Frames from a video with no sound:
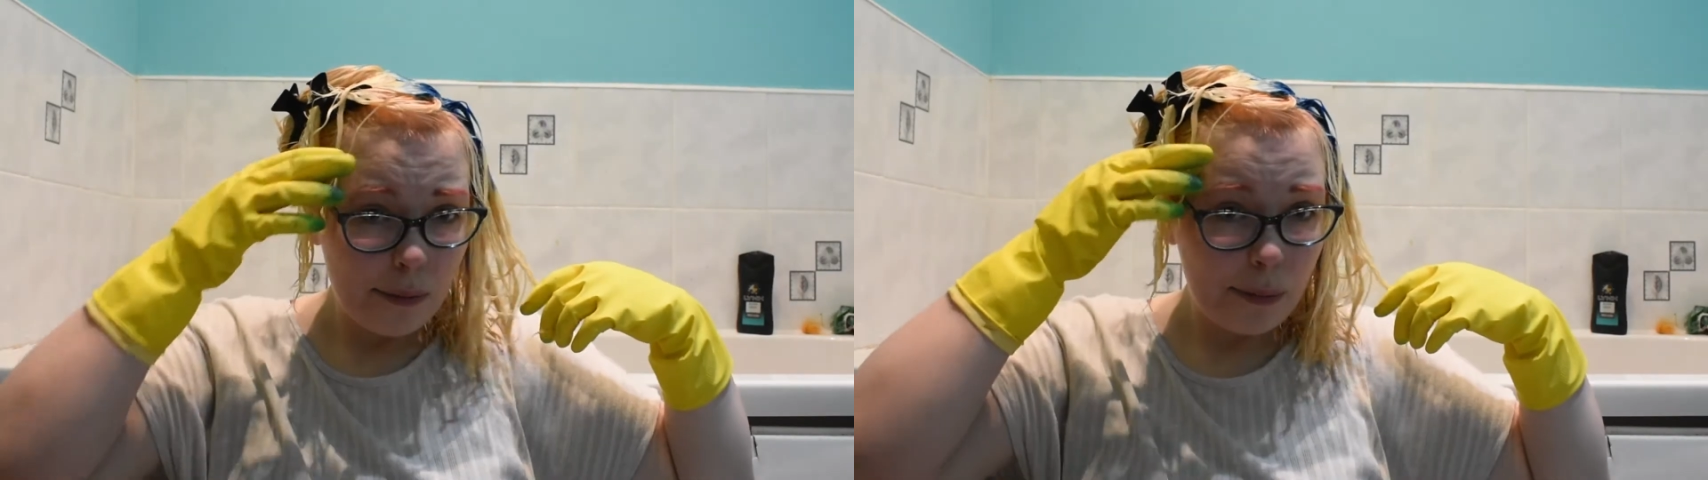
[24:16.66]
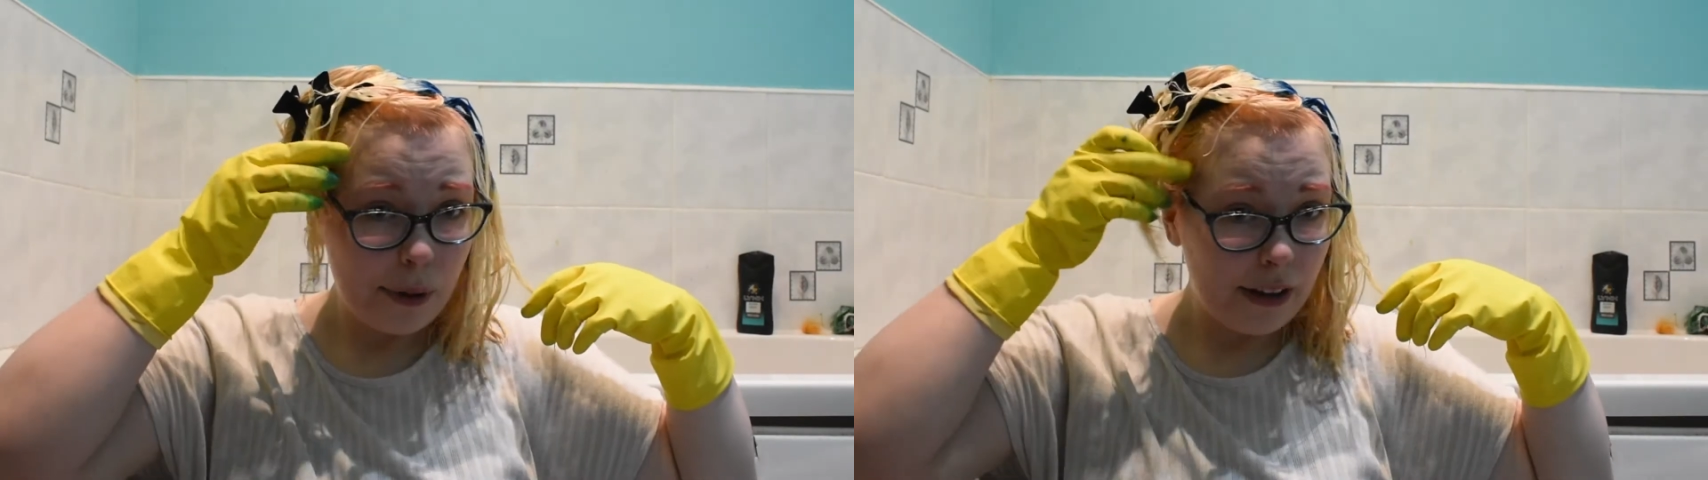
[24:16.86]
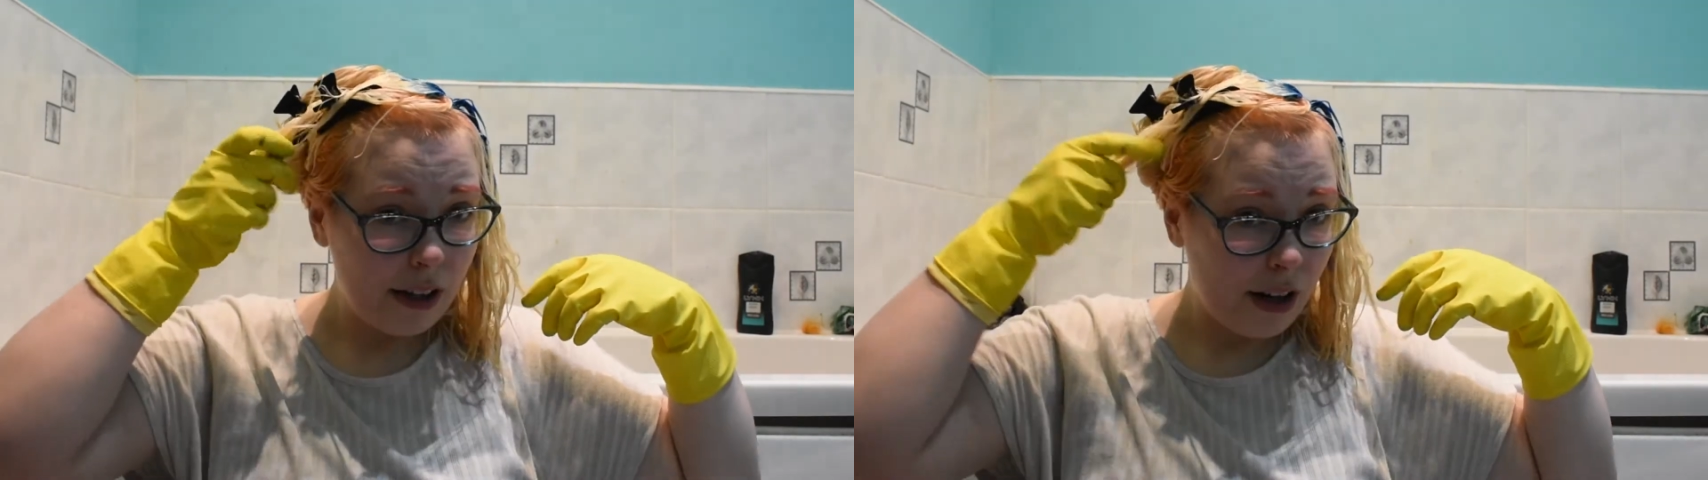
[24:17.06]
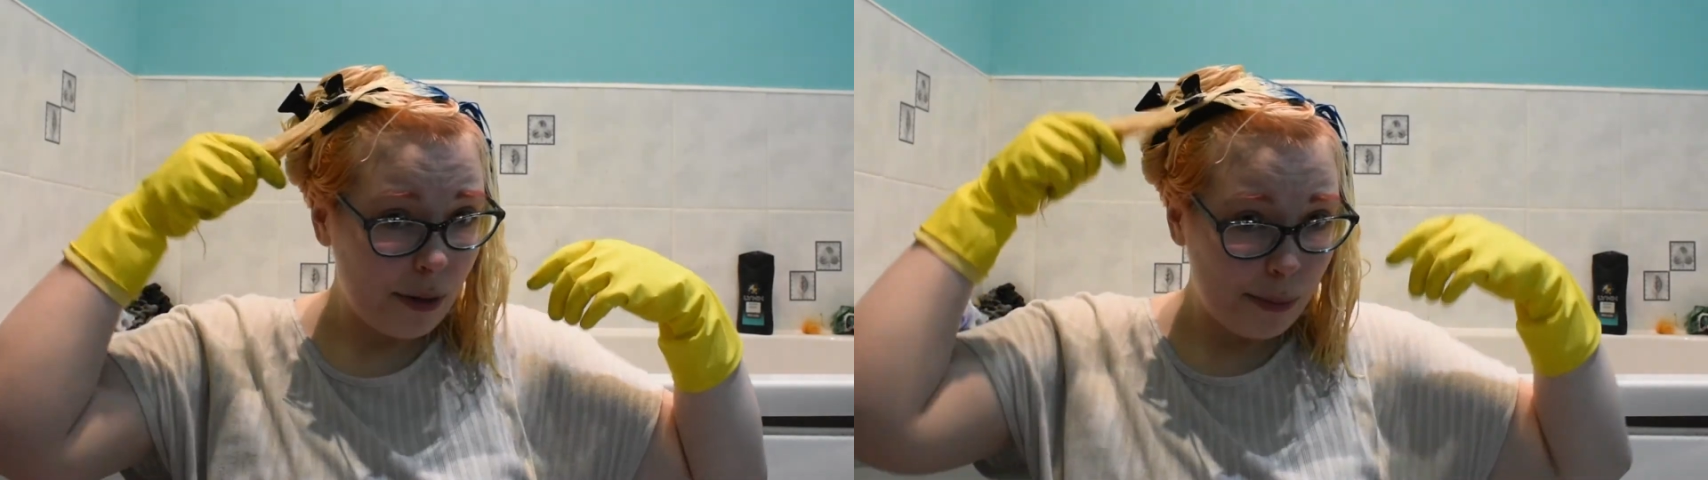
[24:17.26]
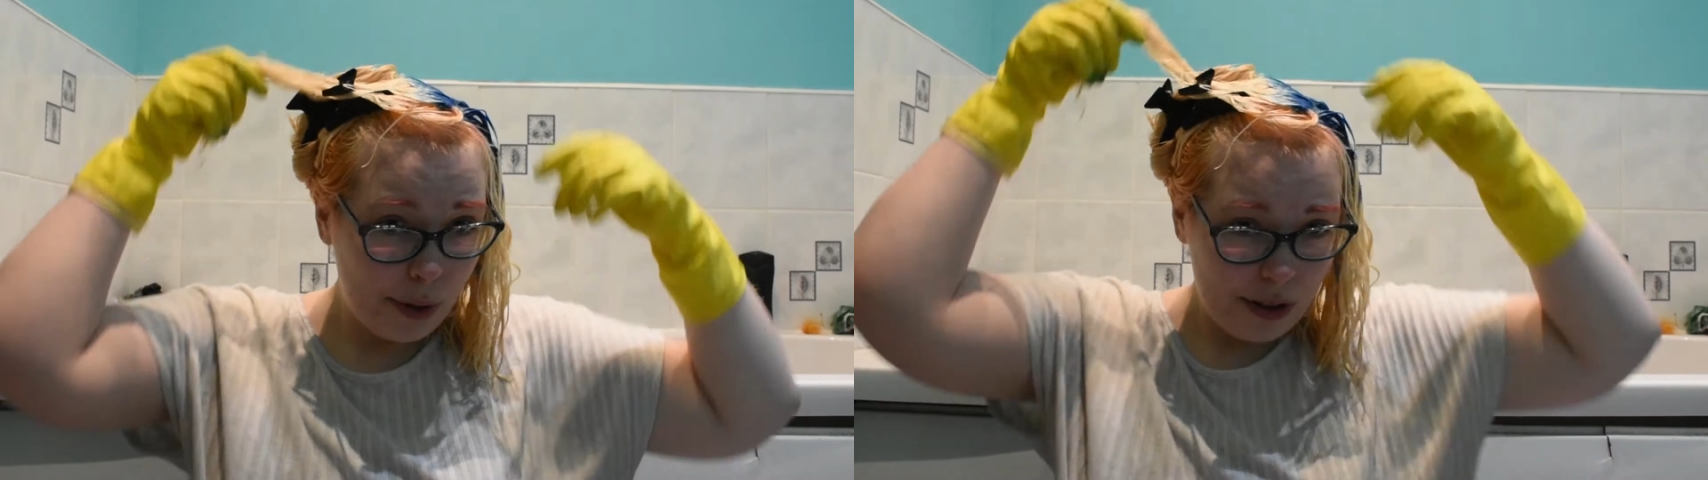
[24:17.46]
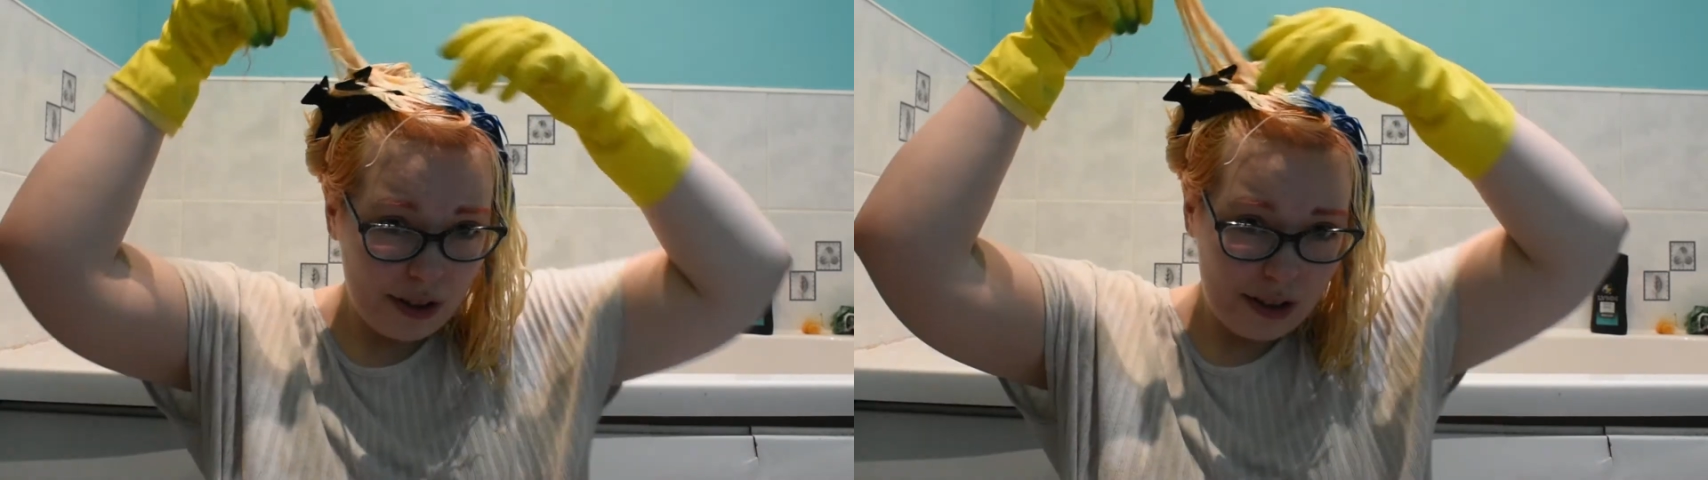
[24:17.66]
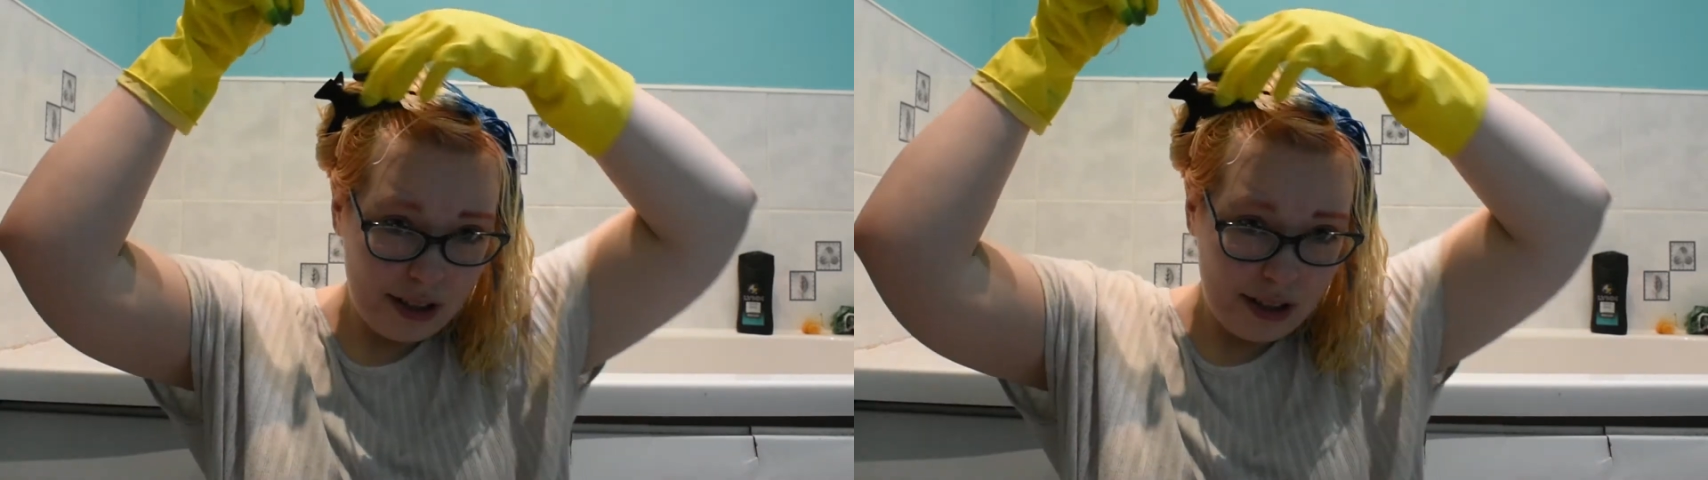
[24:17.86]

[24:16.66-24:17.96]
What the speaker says: but there are books,